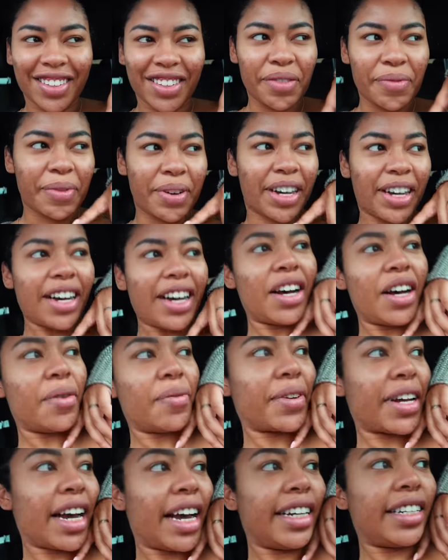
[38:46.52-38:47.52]
But
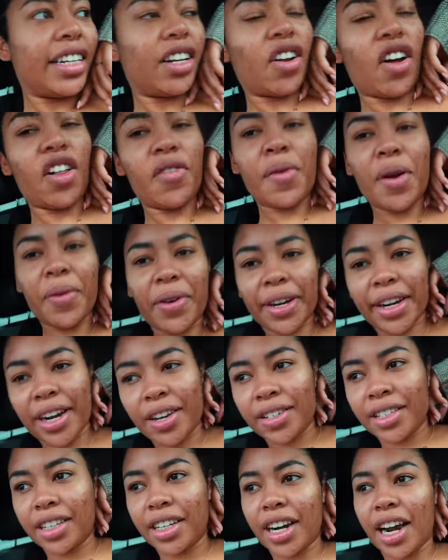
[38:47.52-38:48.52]
yeah, I did all my
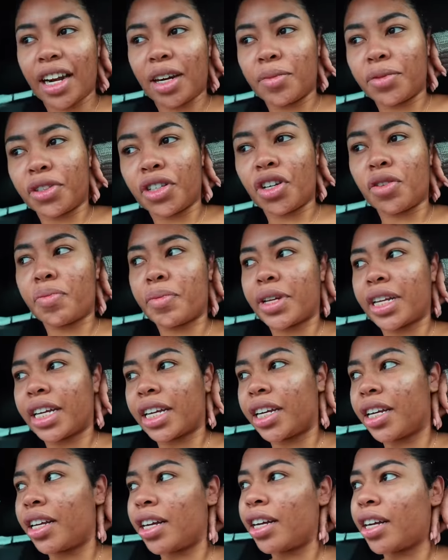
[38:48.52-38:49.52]
workouts and then Adam showed
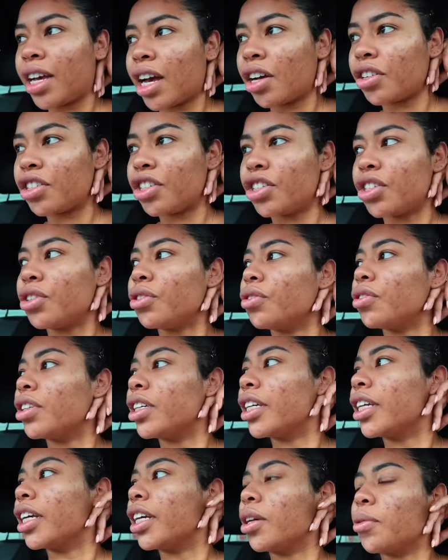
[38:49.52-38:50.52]
me how to do
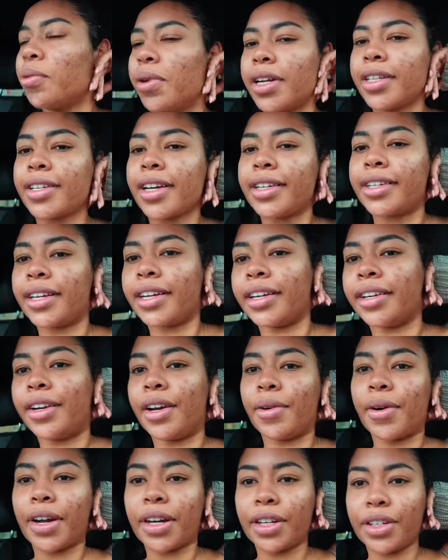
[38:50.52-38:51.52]
the ones I didn't
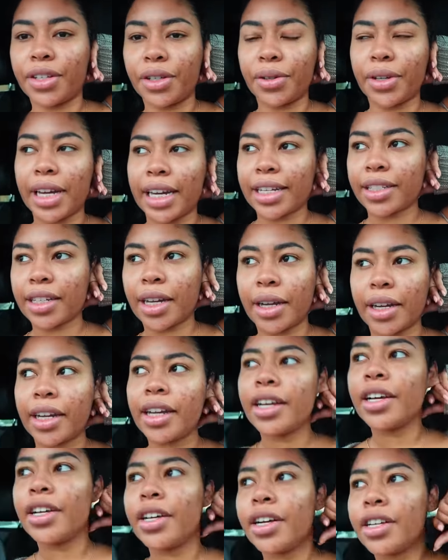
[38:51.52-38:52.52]
know how to do yet. Cause I
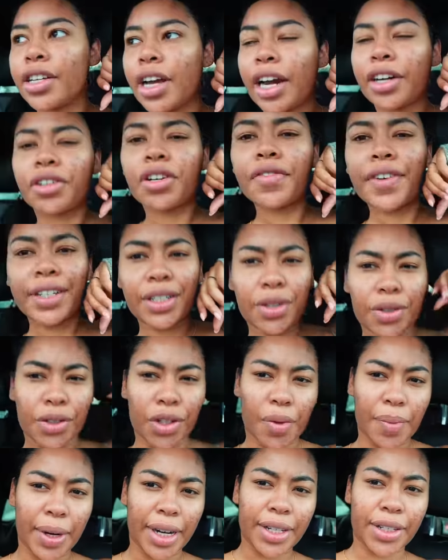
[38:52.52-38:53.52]
don't know if I told
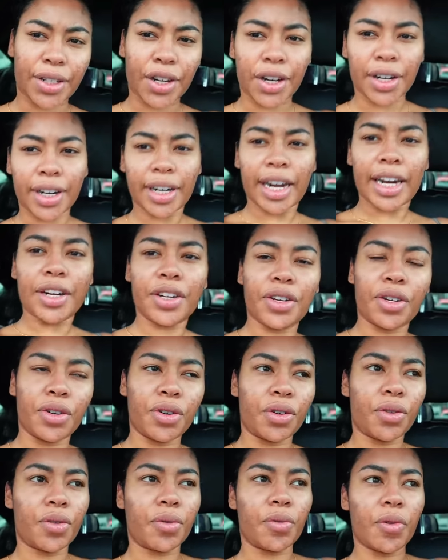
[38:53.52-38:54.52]
y'all, but I started a
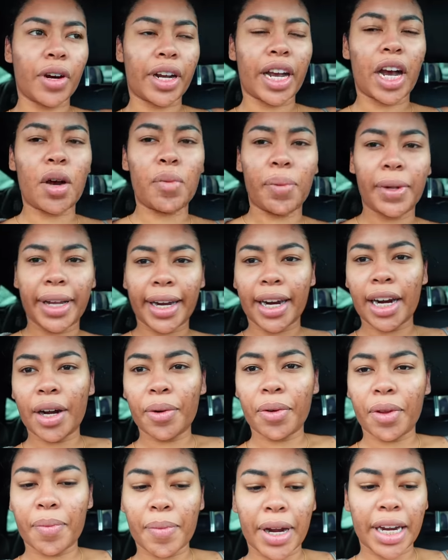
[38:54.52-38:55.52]
new workout plan
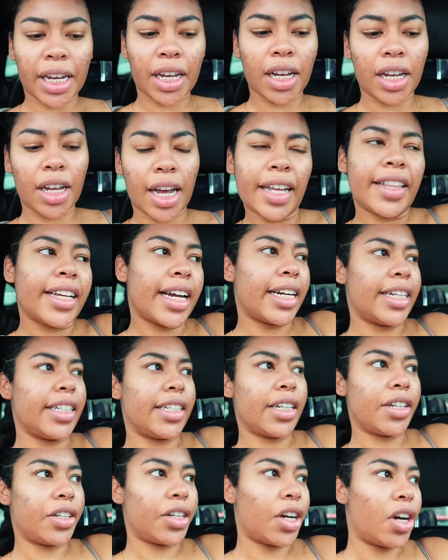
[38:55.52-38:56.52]
with Micah. I think I did
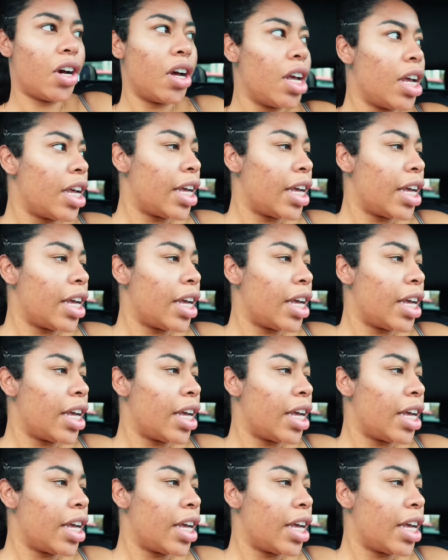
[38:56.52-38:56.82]
tell y'all.